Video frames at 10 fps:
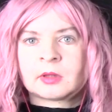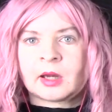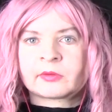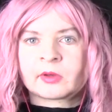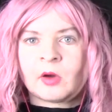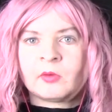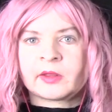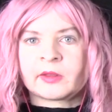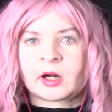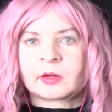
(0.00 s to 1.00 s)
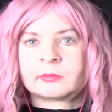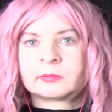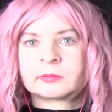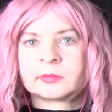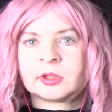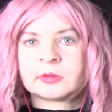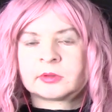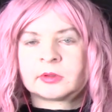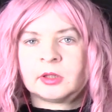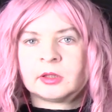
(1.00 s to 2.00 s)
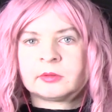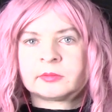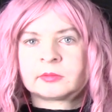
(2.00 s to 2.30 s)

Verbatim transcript: how's it going in there? You you